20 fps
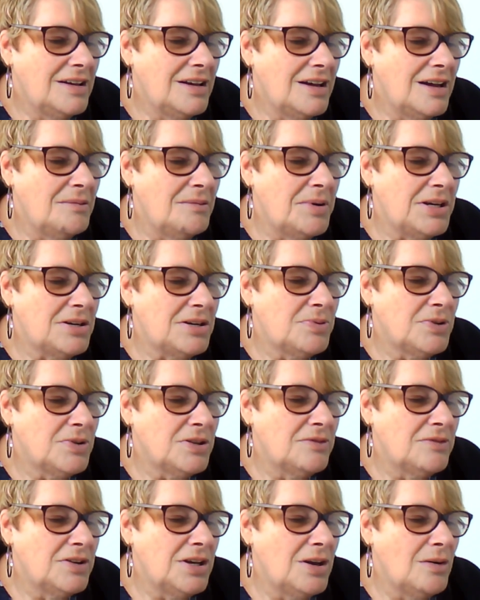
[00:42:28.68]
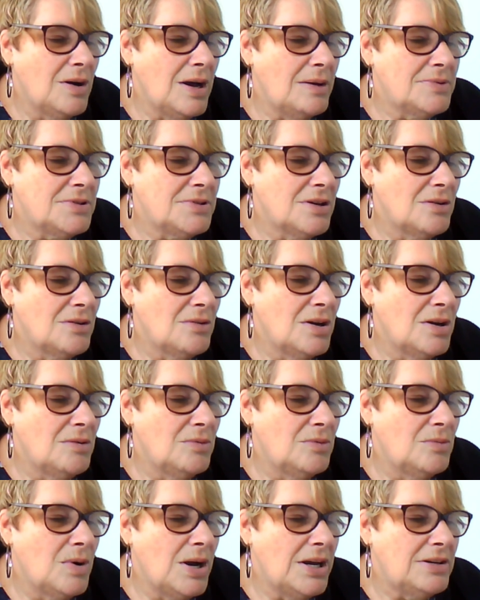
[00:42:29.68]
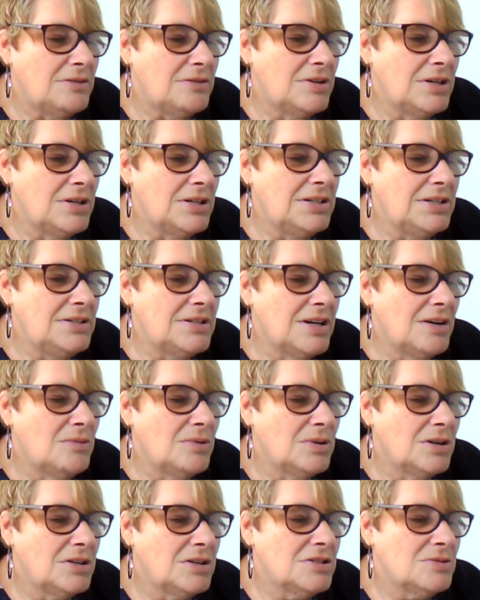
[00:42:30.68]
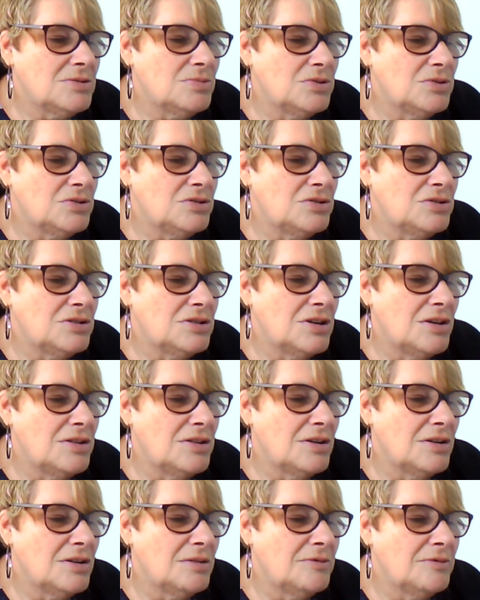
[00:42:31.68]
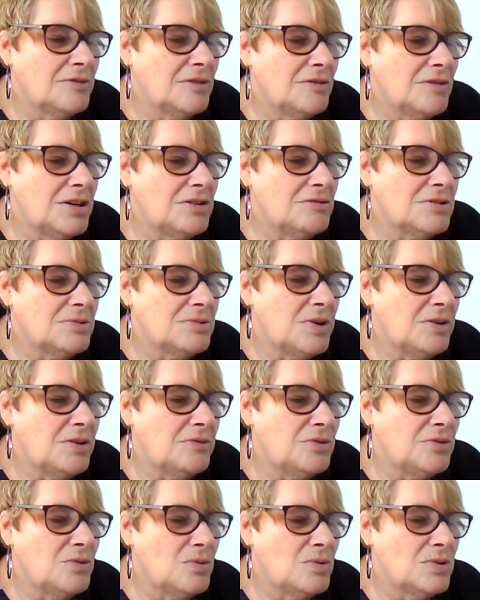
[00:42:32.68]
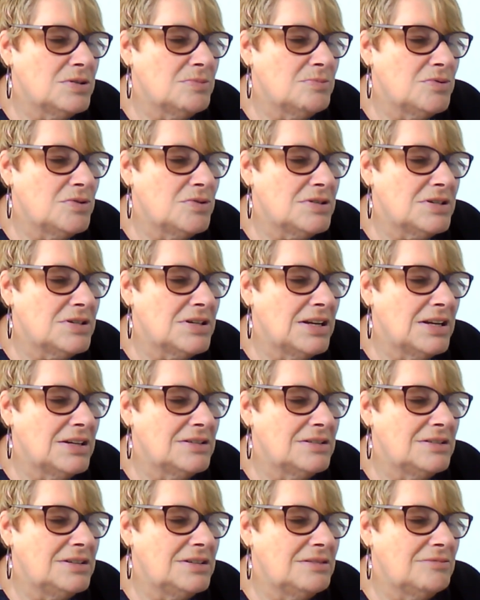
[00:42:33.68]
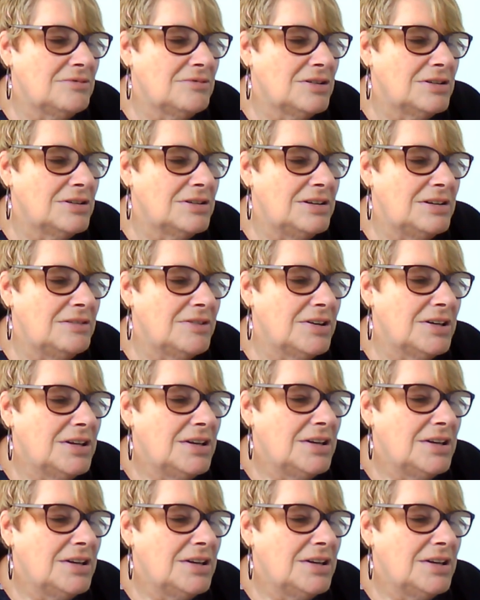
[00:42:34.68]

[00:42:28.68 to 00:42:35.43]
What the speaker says: I'm about to put the video up, so I will wait. Really? Delwyn, I just want you to know that I'm for great respect for your awesome personality. Yeah, right, never.